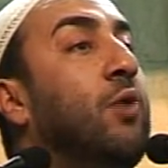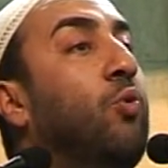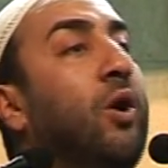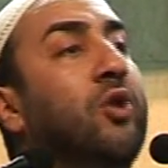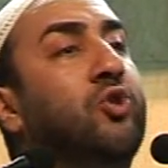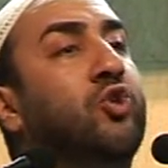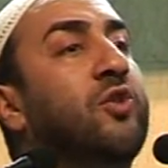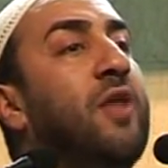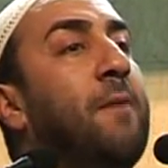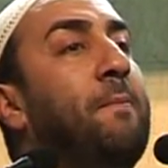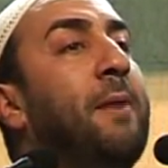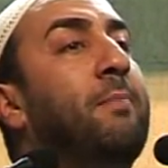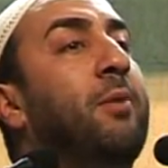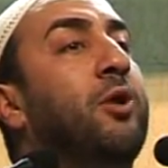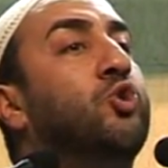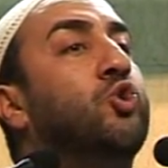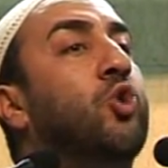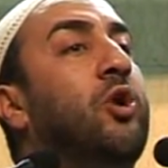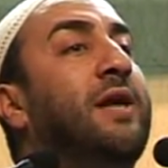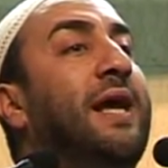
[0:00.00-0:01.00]
what do the
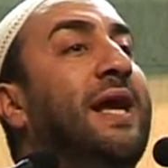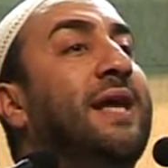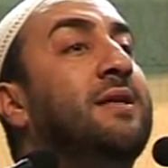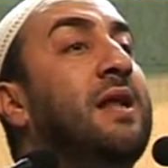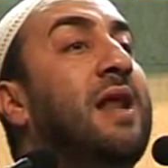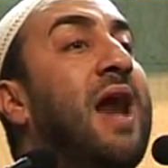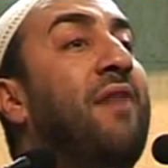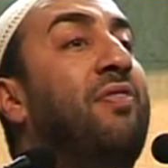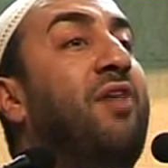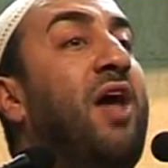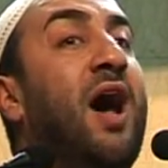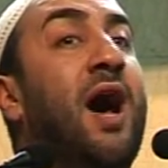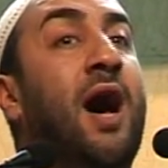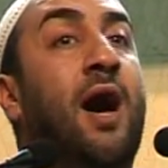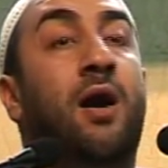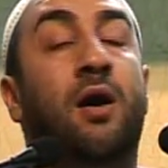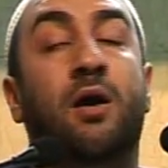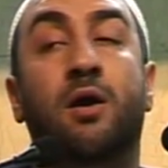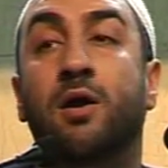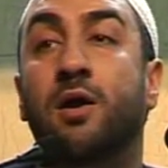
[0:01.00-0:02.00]
people do on Eid
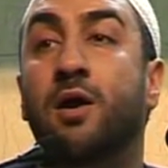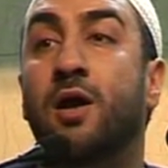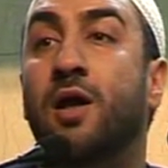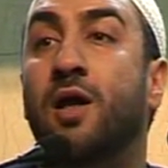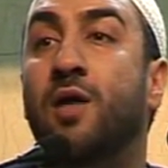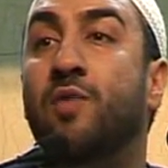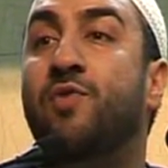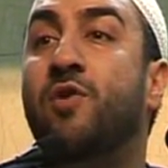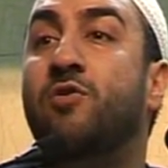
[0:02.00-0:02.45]
al-Adha?